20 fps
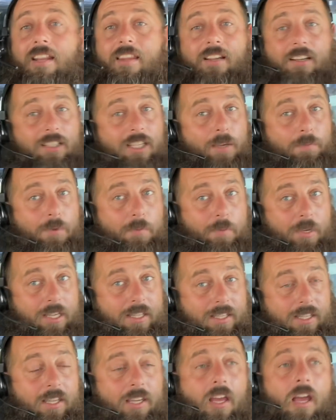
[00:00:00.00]
They'll keep you
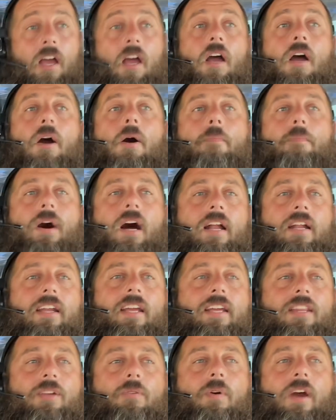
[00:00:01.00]
busy. But
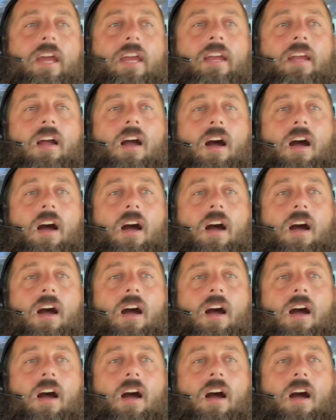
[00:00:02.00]
either way,